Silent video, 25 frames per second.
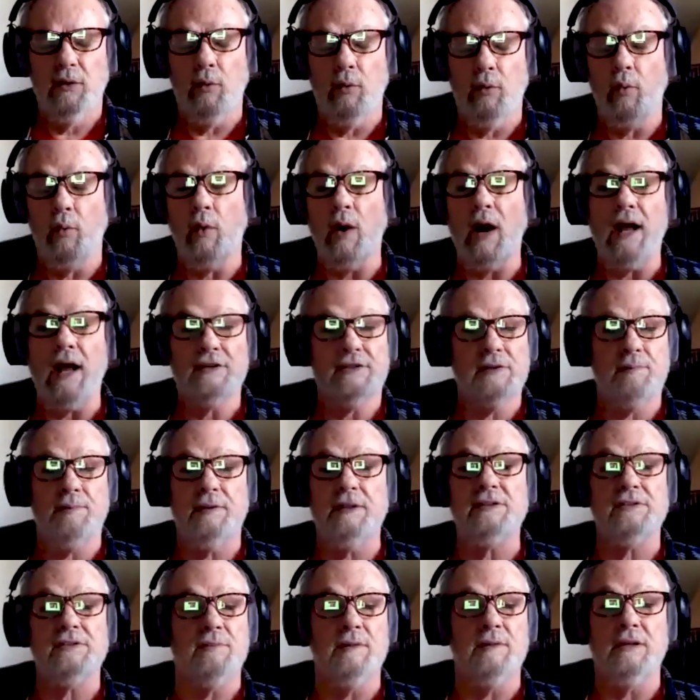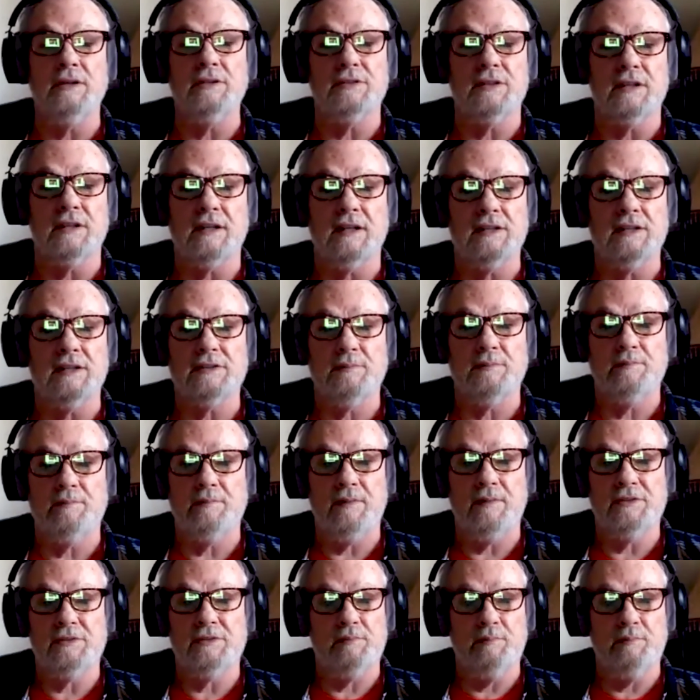what it's a piece of music. It's a,
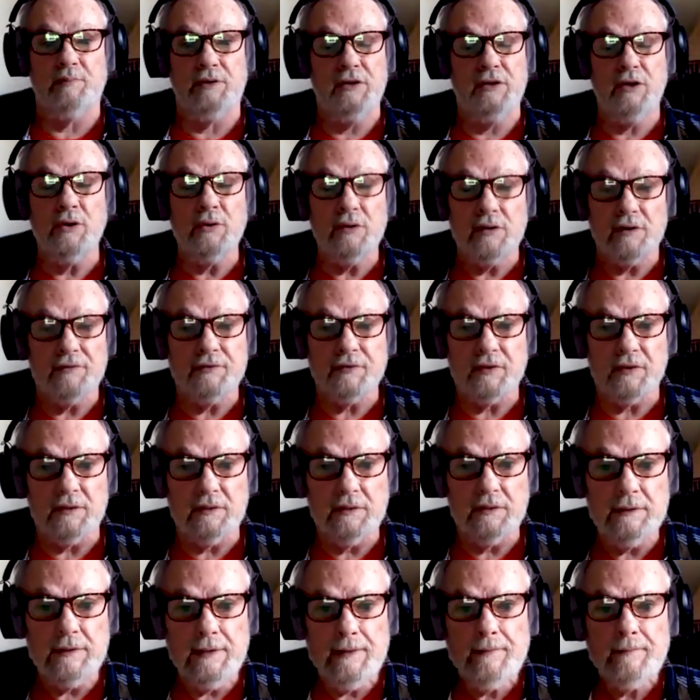it's beautiful.